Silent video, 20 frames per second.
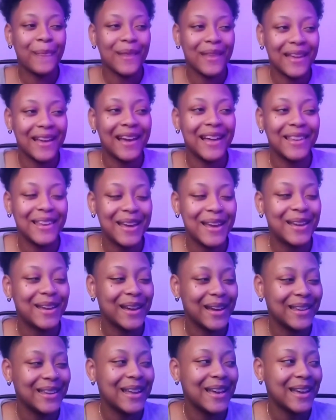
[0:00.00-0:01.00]
I
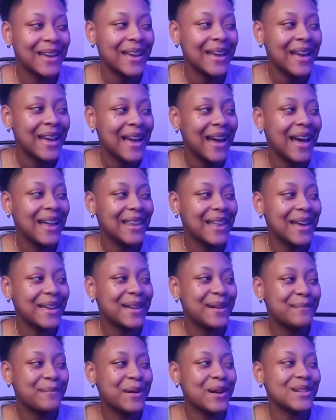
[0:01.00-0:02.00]
like
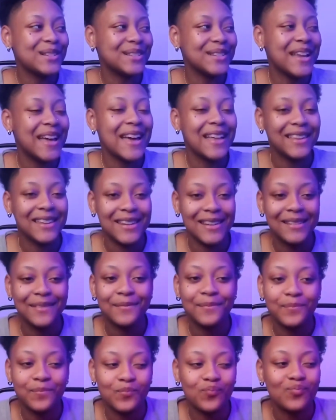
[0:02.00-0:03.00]
your personality.
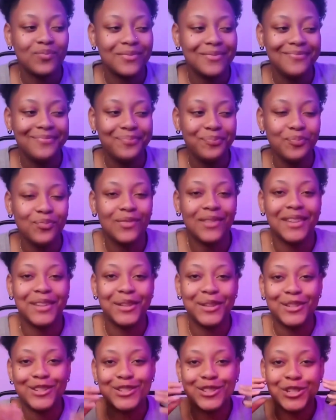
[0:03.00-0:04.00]

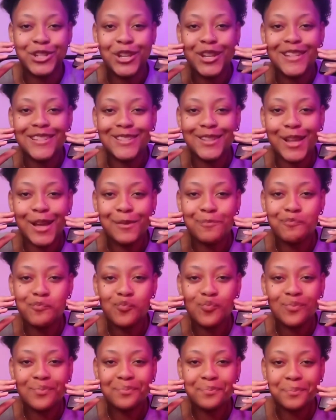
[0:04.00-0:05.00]
And this cheese, like,
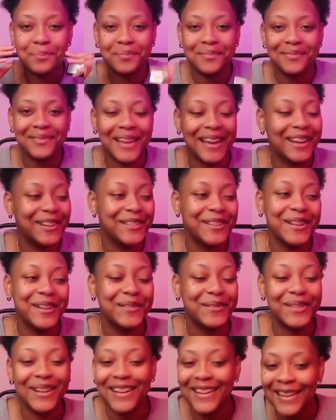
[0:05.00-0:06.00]
I don't know,
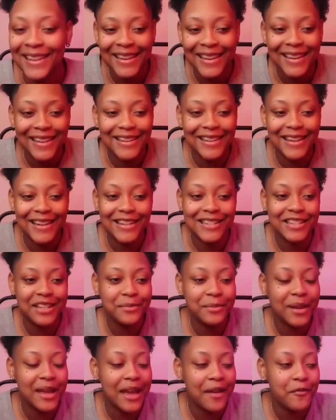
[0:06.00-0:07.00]
bro. DDG
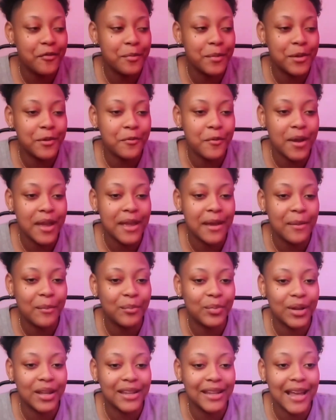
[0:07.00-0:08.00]
be having me weak,
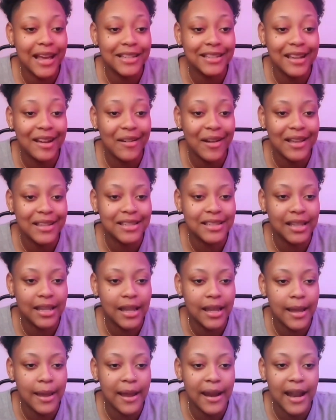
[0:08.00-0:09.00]
but that's how I
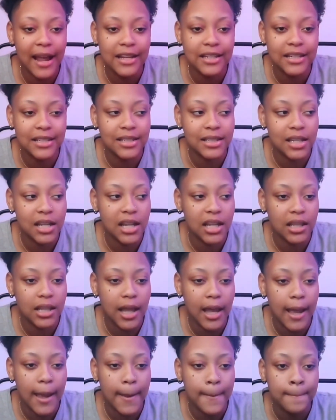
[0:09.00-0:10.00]
see it. And I just see it,
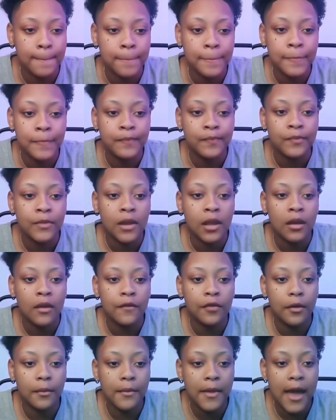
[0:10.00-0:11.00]
like,
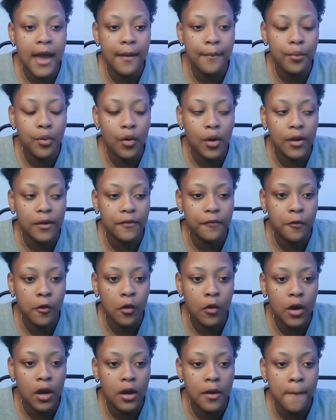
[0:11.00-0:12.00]
from that point
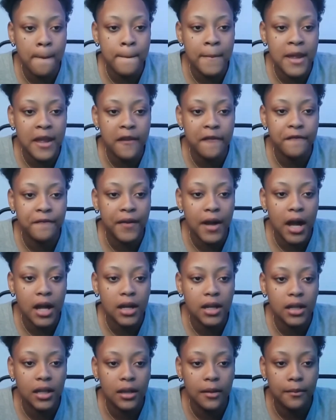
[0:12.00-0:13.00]
forward, me
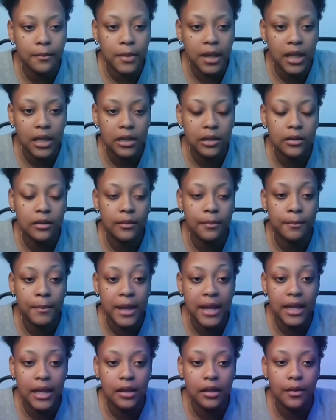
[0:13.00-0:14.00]
finally
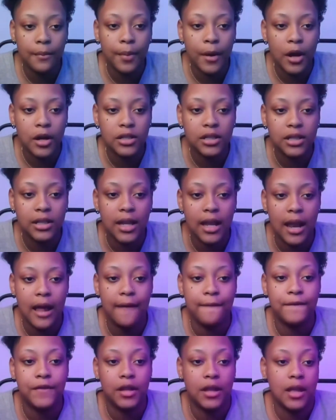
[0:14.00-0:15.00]
meeting the person
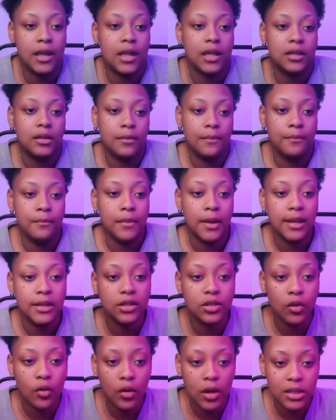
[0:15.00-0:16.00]
that I feel like is a
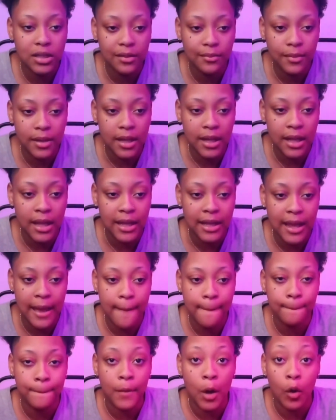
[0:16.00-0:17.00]
mentor to me and
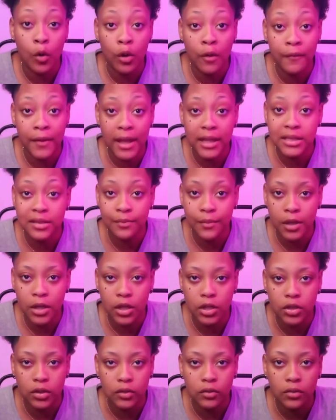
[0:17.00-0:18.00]
that motivates me
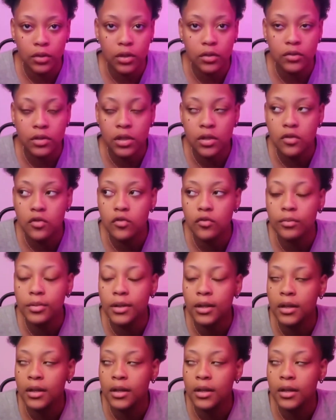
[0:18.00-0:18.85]
to do YouTube.